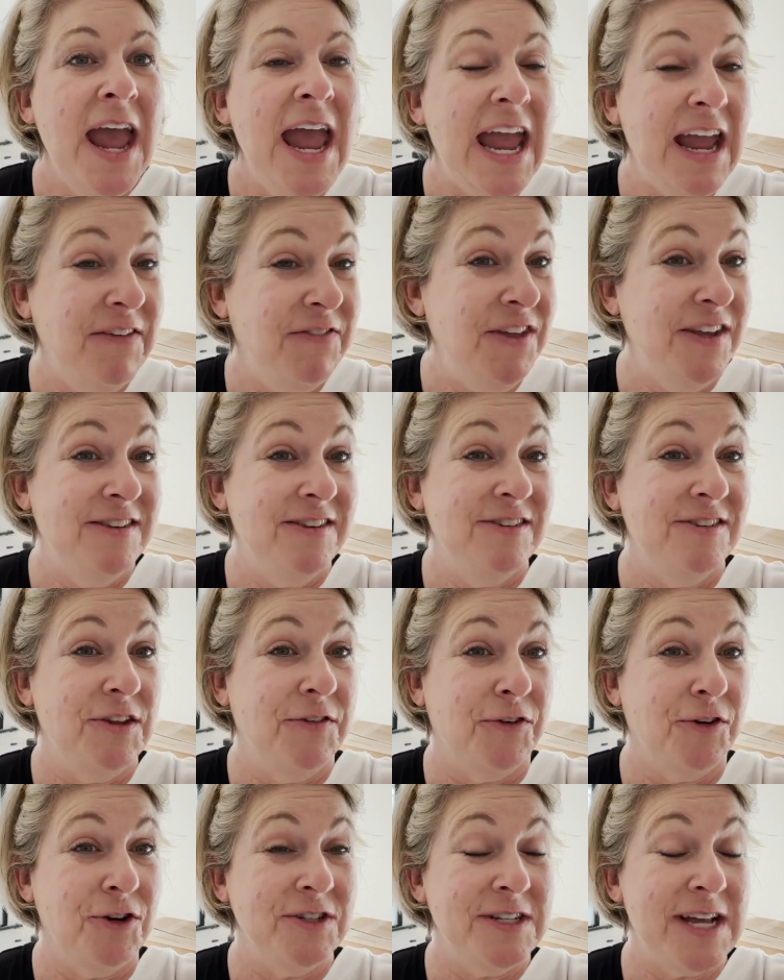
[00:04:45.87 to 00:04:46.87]
If this is the
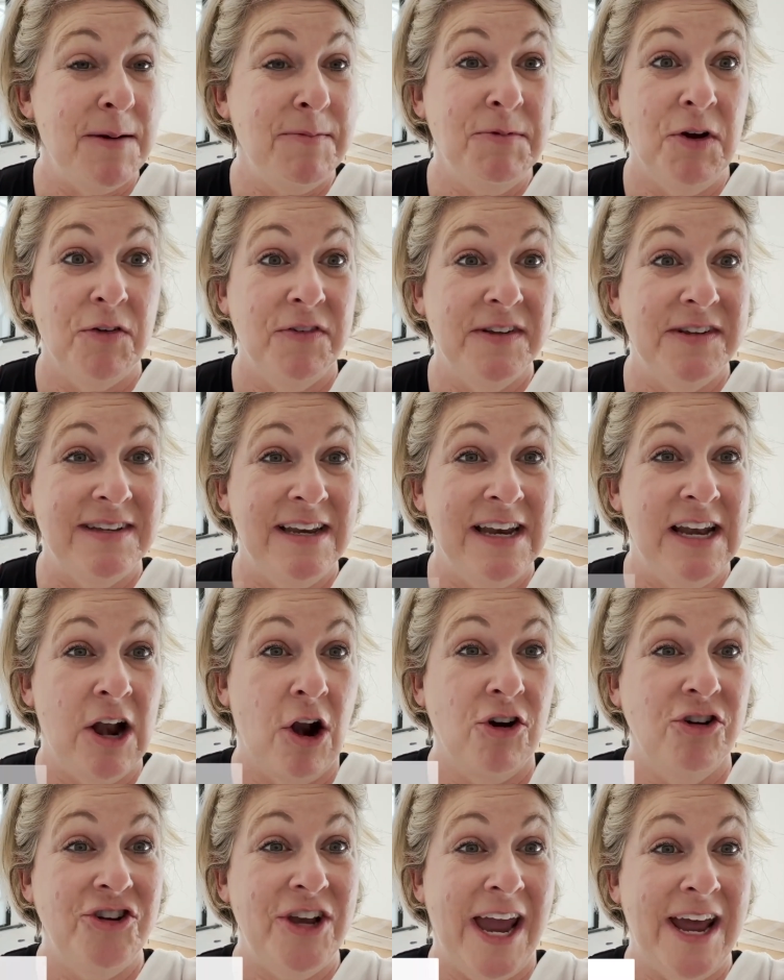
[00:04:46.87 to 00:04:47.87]
first time you're visiting
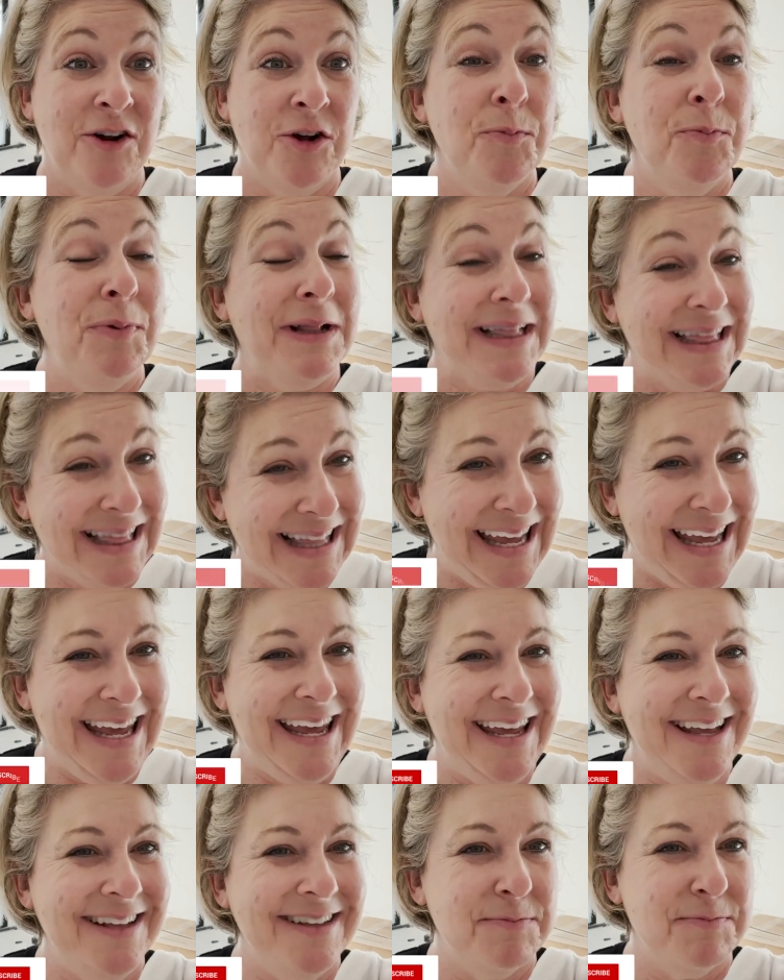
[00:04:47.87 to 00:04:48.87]
our channel,
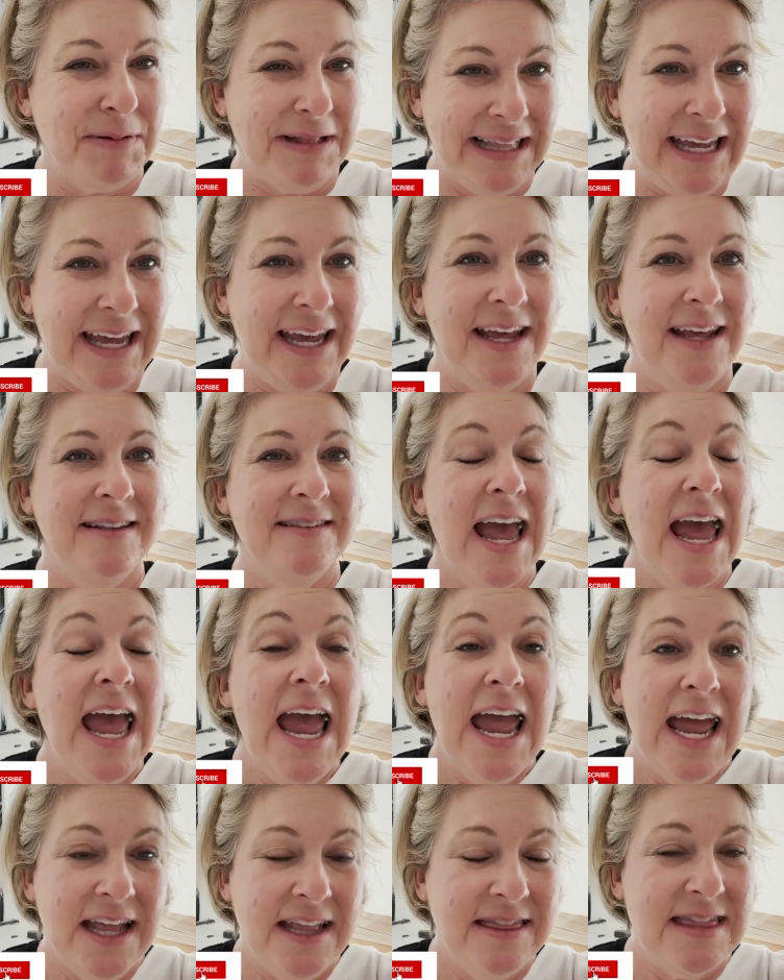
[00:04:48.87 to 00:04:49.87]
please, please
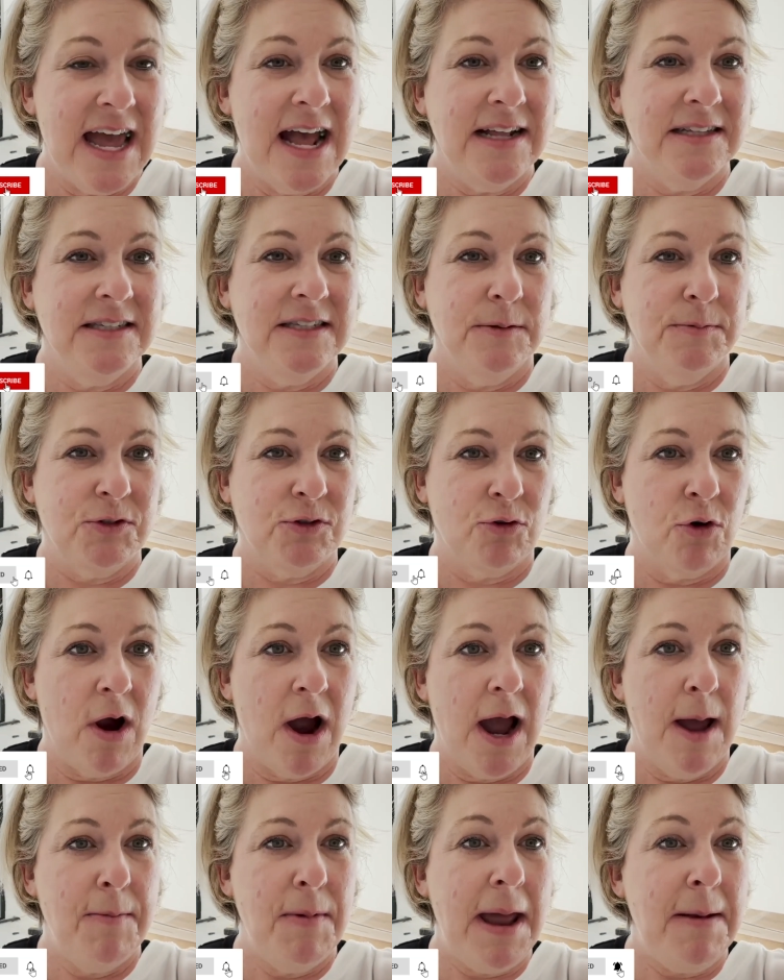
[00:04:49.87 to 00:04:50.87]
hit that
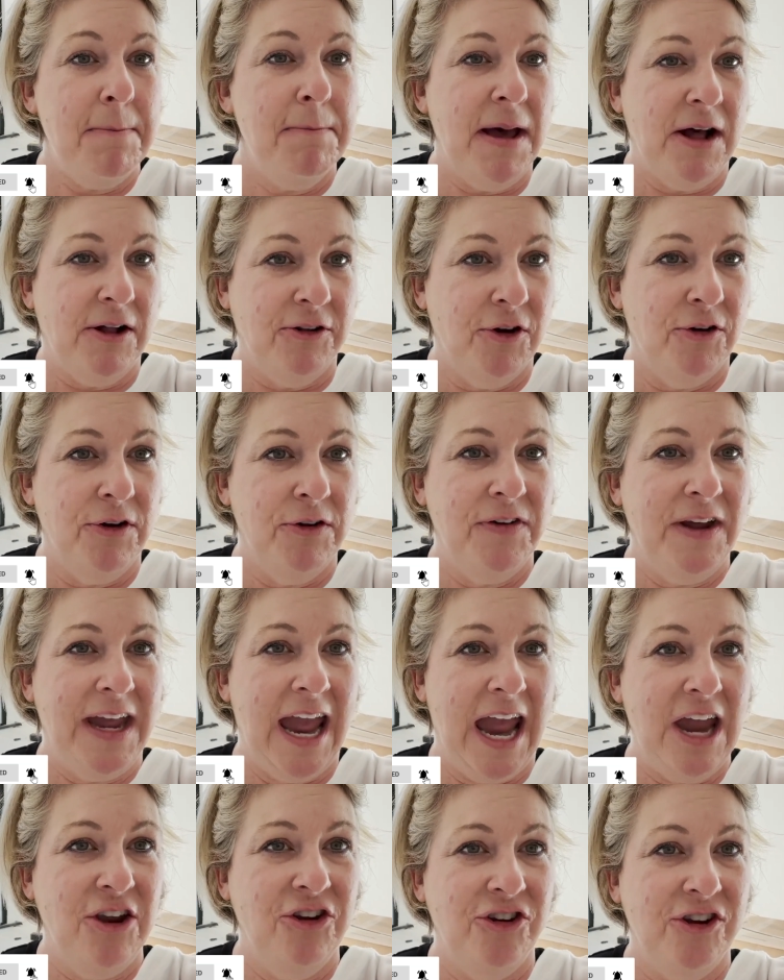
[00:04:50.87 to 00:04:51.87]
subscribe and bell
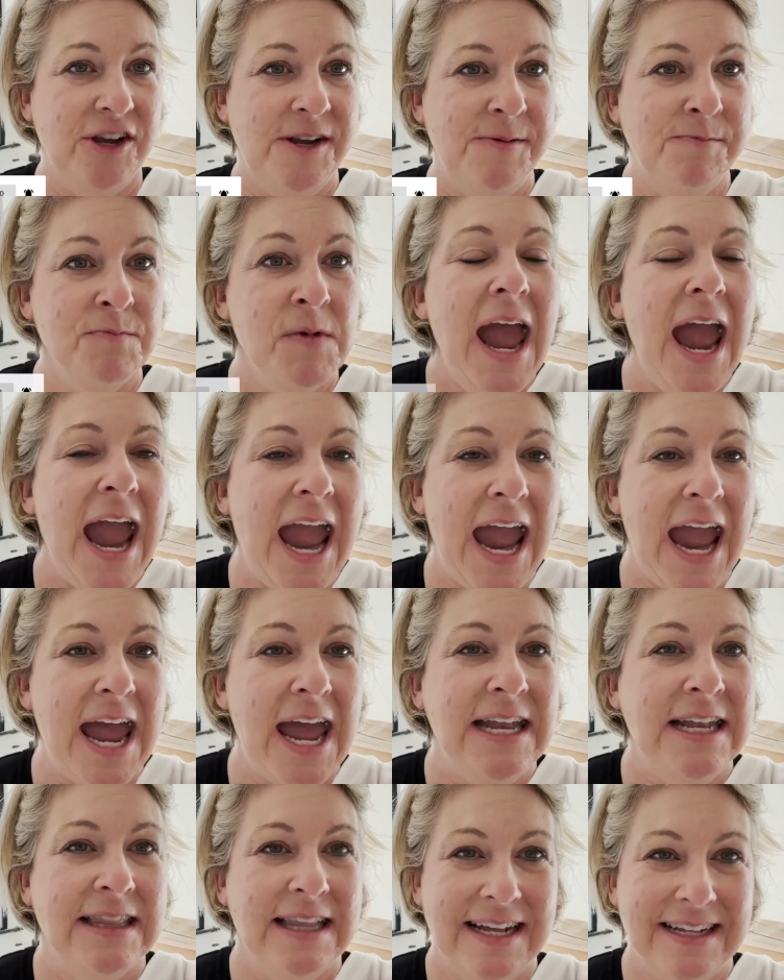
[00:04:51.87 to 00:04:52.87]
notification
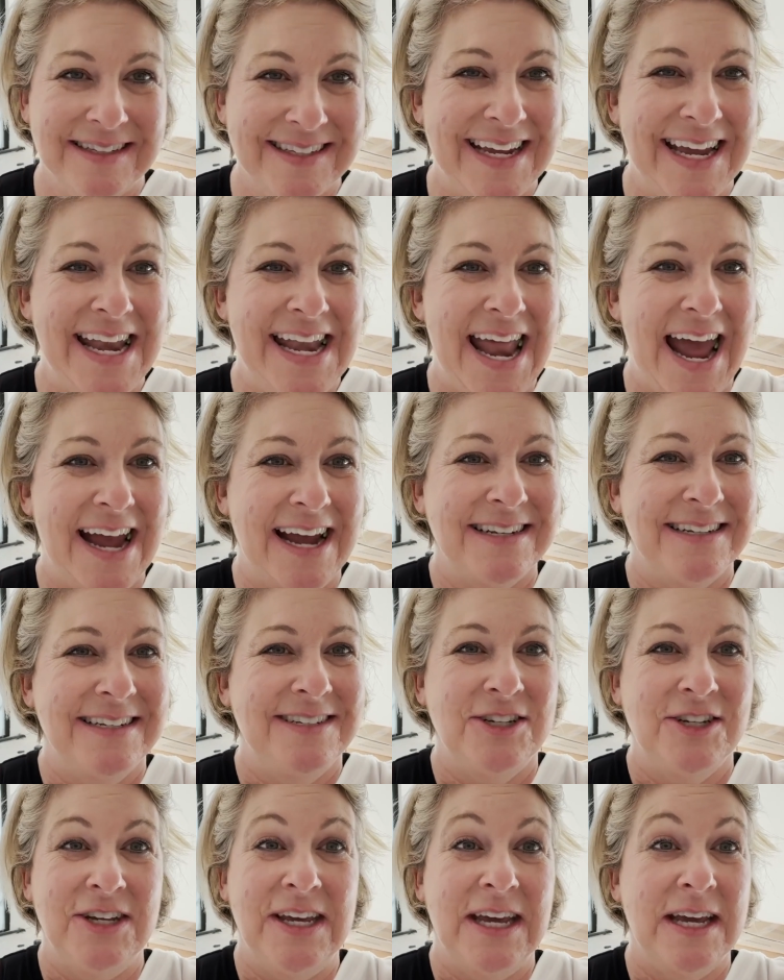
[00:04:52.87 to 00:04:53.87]
and let's connect
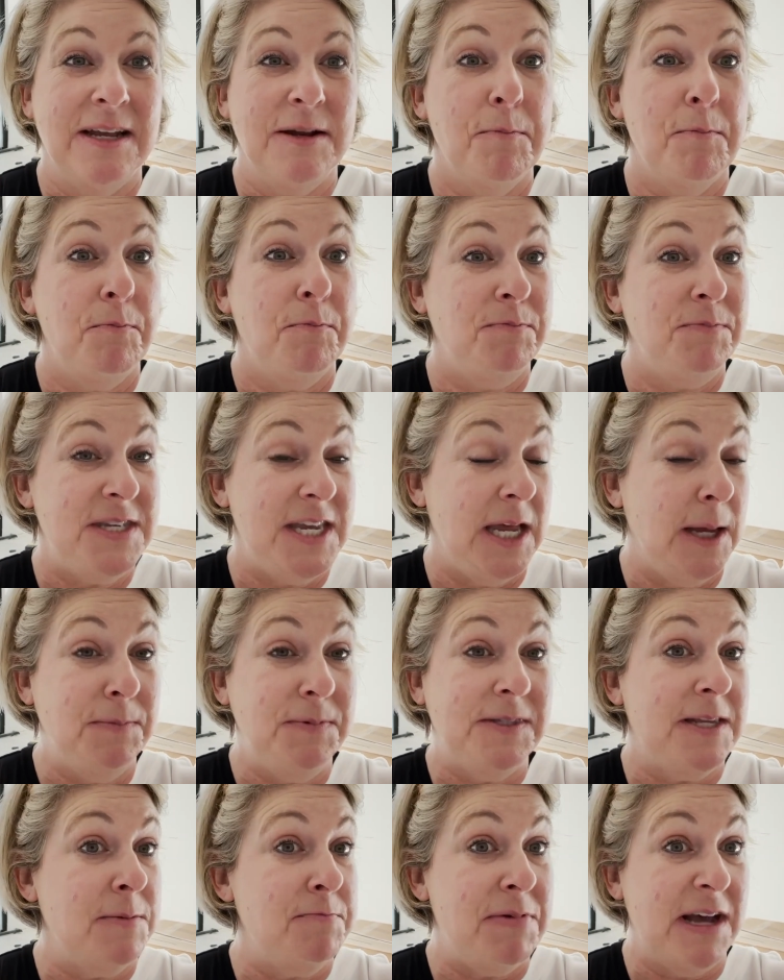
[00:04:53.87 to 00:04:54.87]
to get
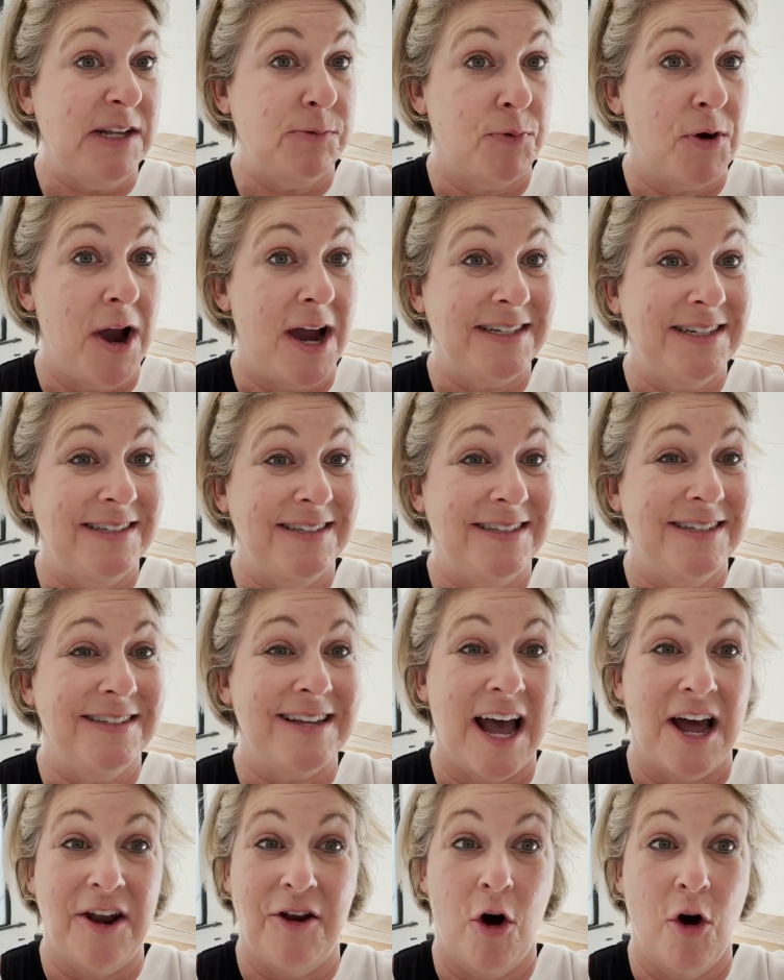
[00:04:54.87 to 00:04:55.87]
tips and best practices
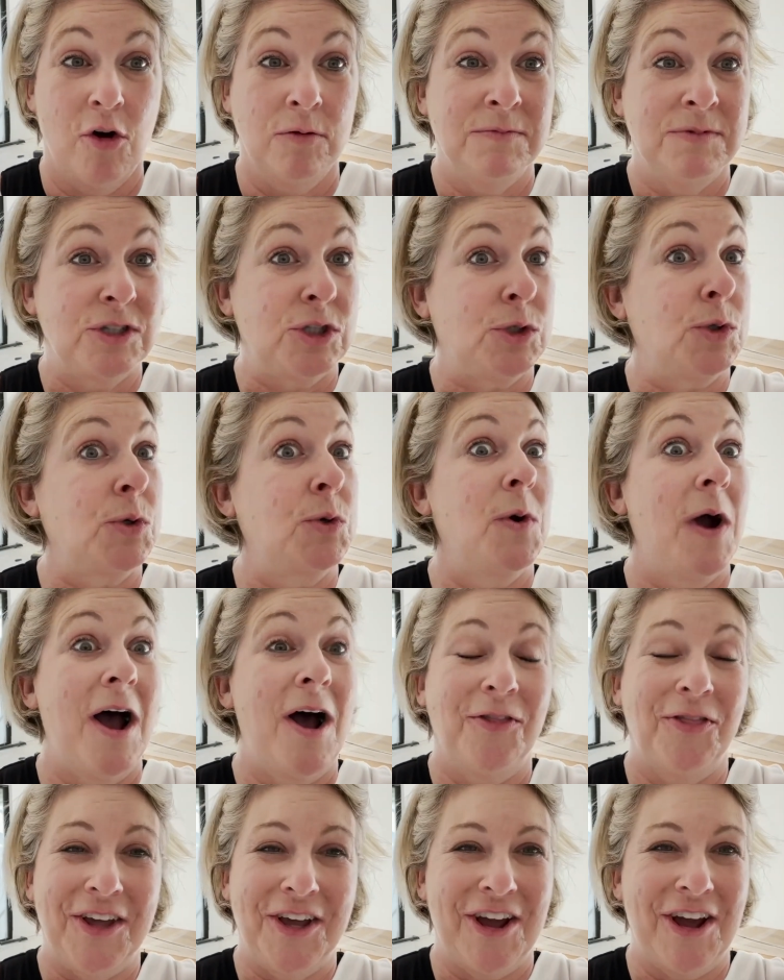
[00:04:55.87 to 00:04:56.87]
on homes
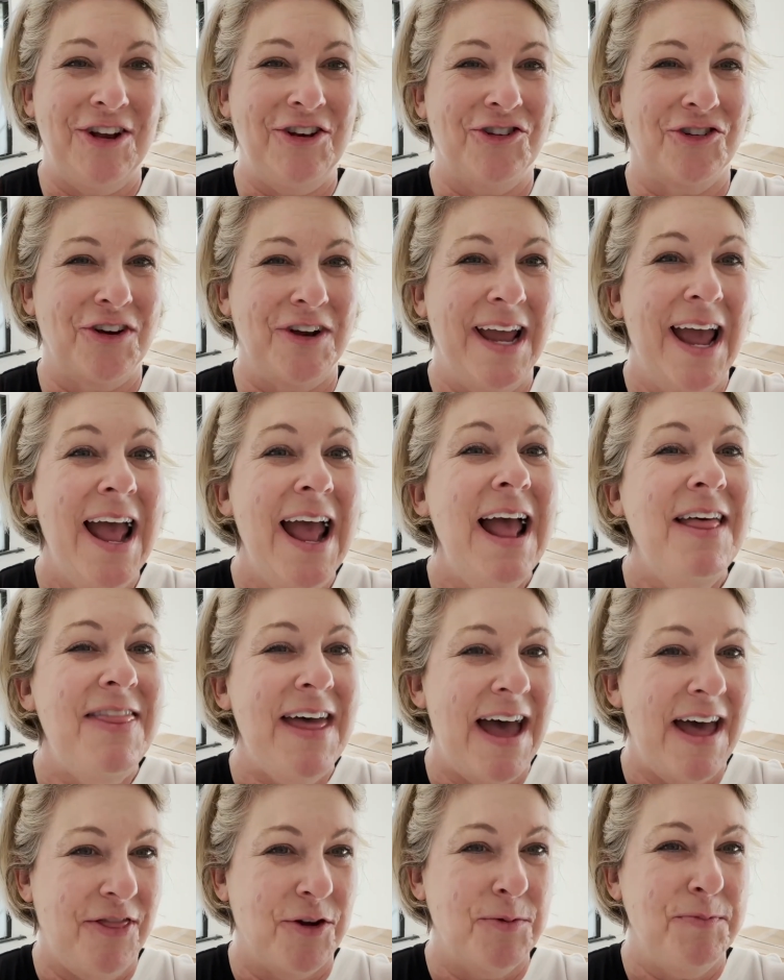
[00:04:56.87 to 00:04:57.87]
throughout the country
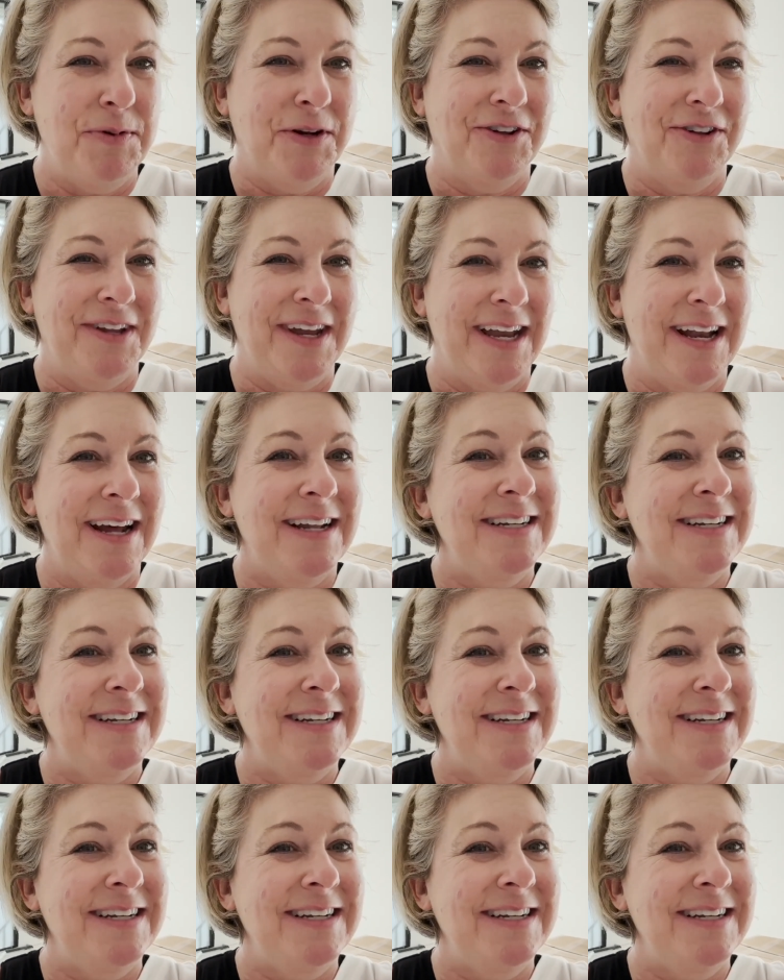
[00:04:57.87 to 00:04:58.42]
that they're building.